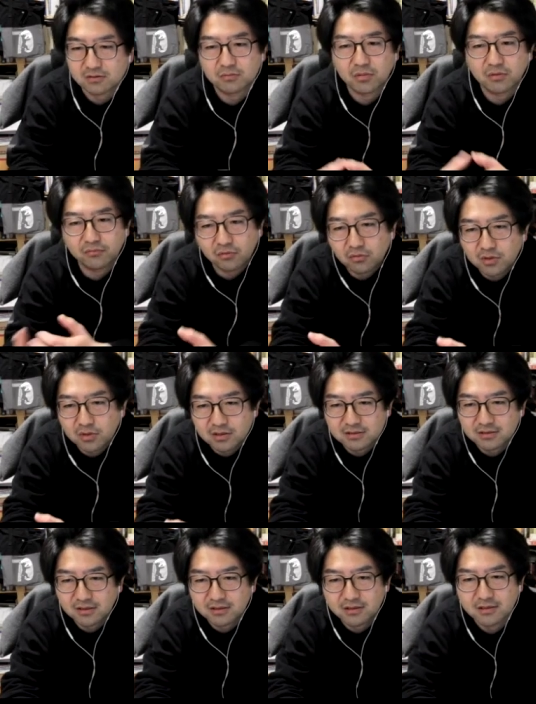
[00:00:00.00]
performance
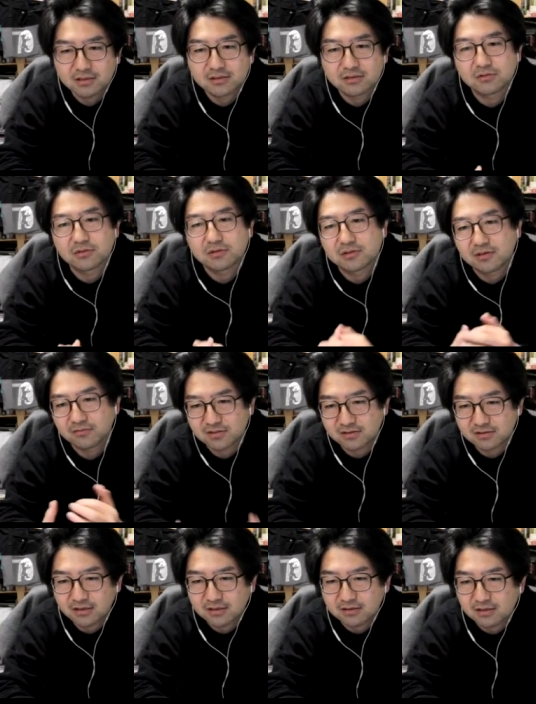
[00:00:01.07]
artist or something
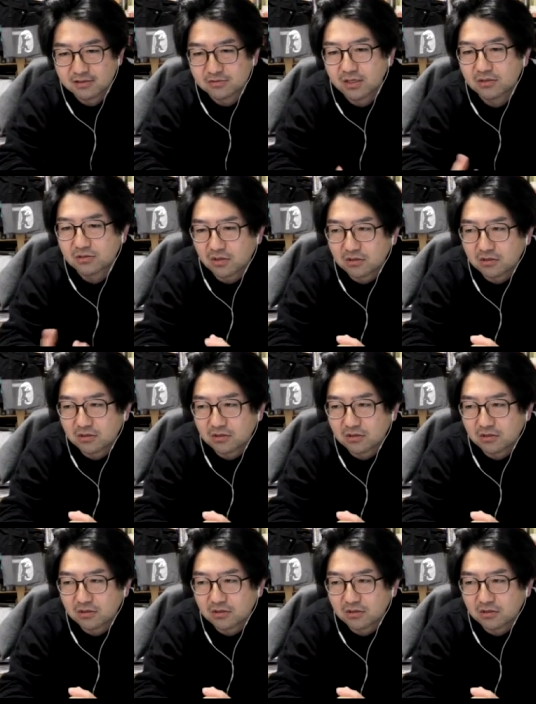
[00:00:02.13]
like that. So I try